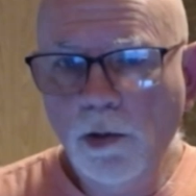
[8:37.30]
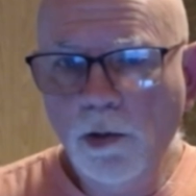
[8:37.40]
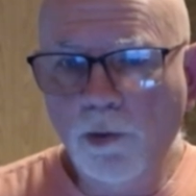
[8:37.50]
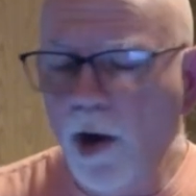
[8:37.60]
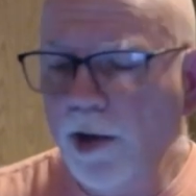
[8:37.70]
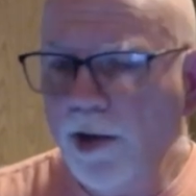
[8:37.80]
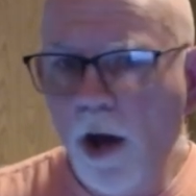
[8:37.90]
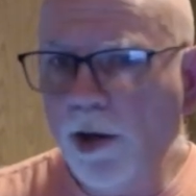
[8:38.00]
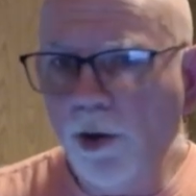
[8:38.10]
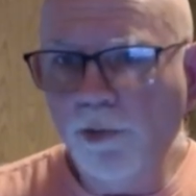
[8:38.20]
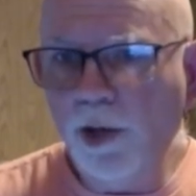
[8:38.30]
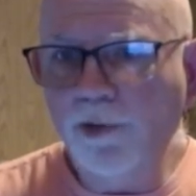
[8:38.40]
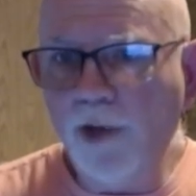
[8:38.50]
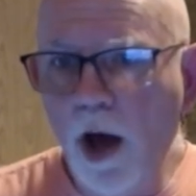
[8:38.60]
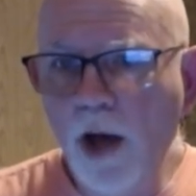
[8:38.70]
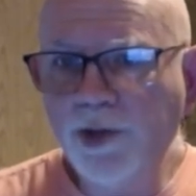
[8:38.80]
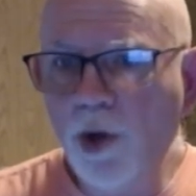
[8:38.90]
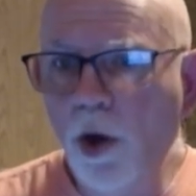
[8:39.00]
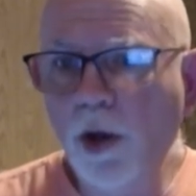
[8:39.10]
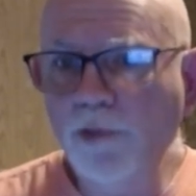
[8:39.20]
Right now, I don't believe God's
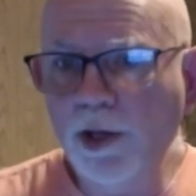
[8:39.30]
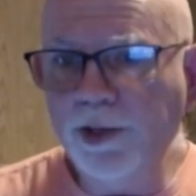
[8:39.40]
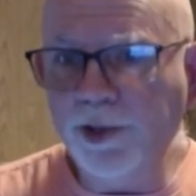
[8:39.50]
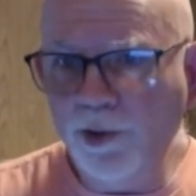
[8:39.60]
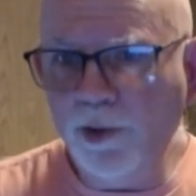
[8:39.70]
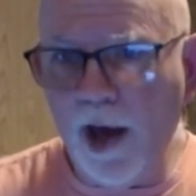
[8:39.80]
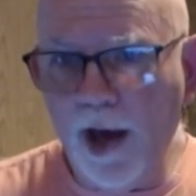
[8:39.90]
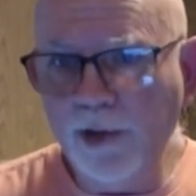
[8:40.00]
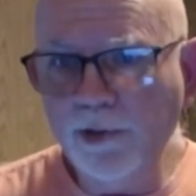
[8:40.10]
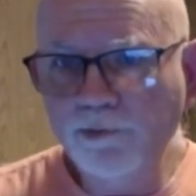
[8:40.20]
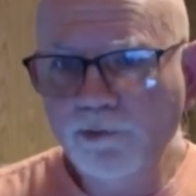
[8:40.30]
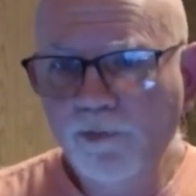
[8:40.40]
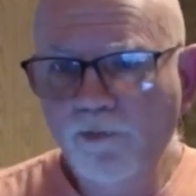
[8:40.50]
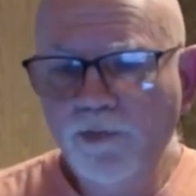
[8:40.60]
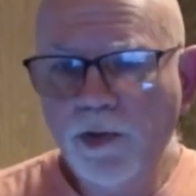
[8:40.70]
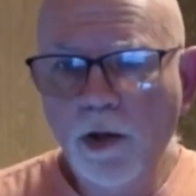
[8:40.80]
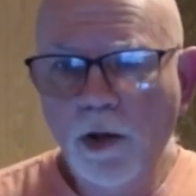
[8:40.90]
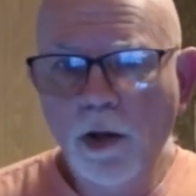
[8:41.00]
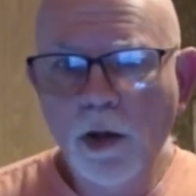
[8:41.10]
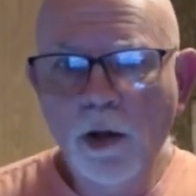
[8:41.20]
calling me to do that.
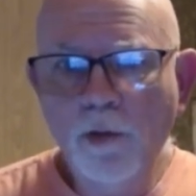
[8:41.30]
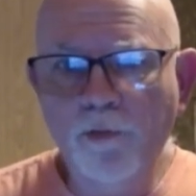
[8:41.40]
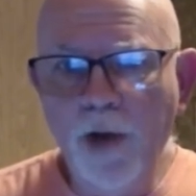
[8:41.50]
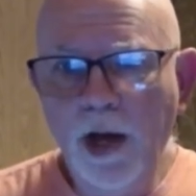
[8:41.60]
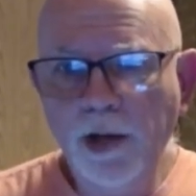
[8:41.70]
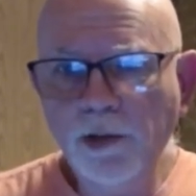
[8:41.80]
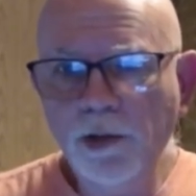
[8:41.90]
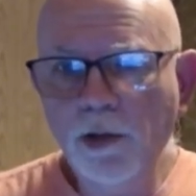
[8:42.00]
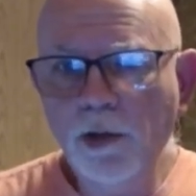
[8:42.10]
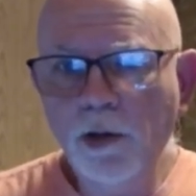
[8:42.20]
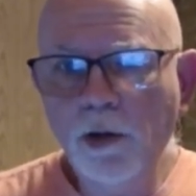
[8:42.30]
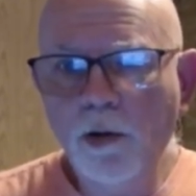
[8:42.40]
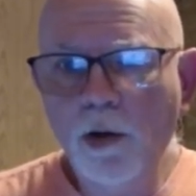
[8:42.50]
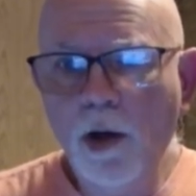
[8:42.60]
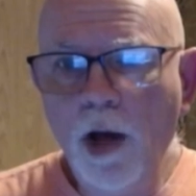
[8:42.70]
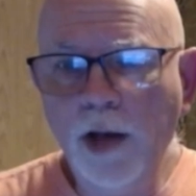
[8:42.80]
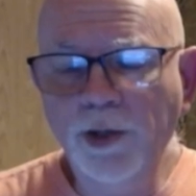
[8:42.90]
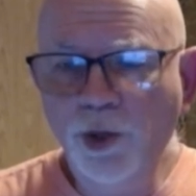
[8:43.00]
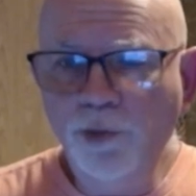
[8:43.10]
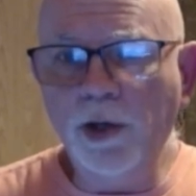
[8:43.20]
But I
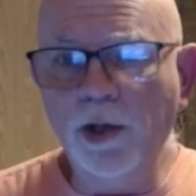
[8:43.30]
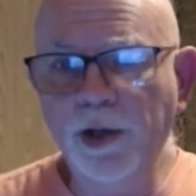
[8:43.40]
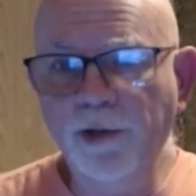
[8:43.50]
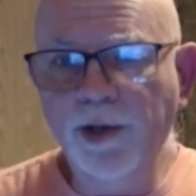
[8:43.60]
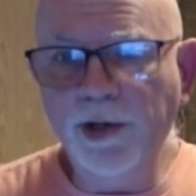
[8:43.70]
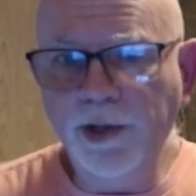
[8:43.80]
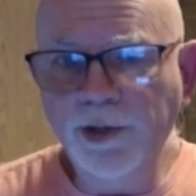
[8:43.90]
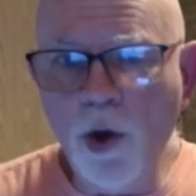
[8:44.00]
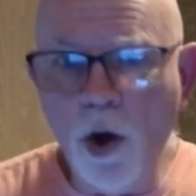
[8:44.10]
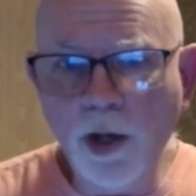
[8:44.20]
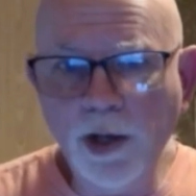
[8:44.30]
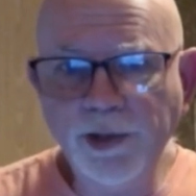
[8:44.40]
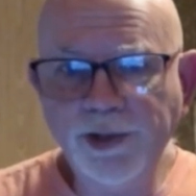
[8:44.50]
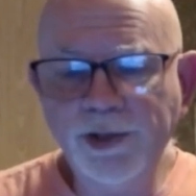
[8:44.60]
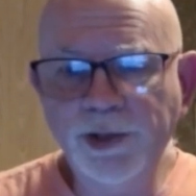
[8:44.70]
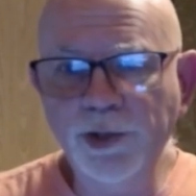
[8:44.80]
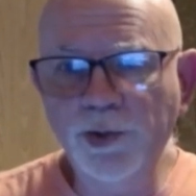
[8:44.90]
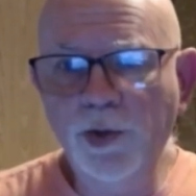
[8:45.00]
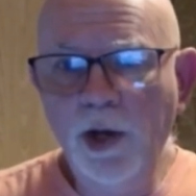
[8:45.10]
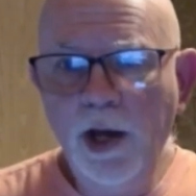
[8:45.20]
do believe that he's calling us
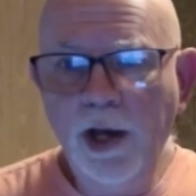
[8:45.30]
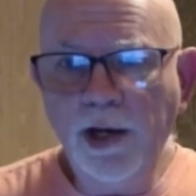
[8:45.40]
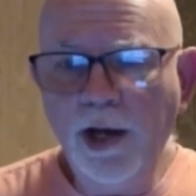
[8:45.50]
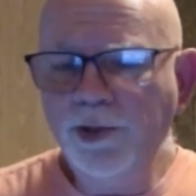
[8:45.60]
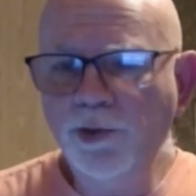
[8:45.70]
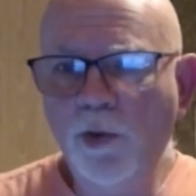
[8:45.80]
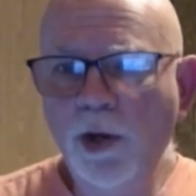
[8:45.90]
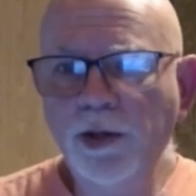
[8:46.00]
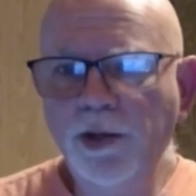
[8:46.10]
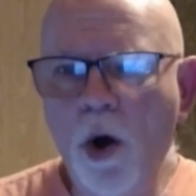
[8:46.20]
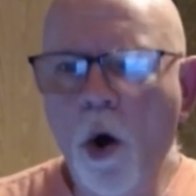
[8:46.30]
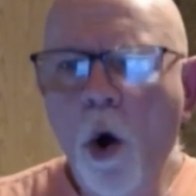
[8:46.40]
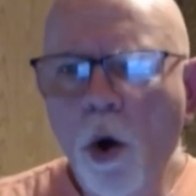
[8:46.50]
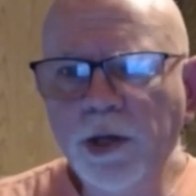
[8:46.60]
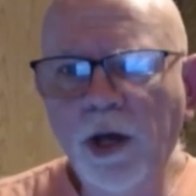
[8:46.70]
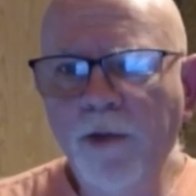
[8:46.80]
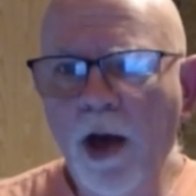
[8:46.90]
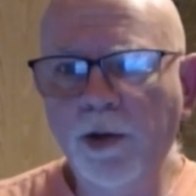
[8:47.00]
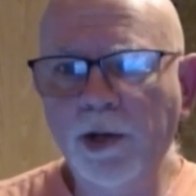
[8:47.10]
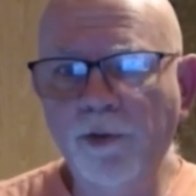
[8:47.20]
to, he doesn't want it all to come
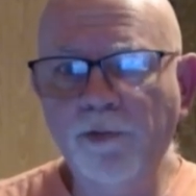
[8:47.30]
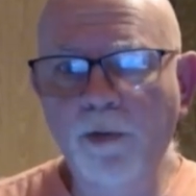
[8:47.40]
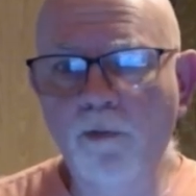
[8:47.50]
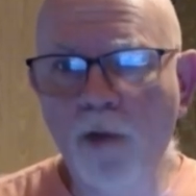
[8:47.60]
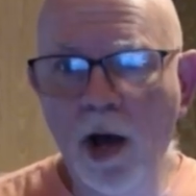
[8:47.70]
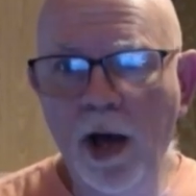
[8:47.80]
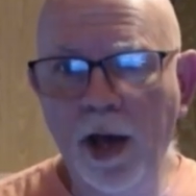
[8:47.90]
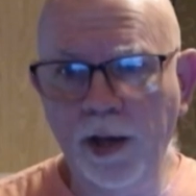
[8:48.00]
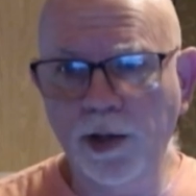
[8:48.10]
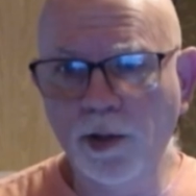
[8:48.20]
out of my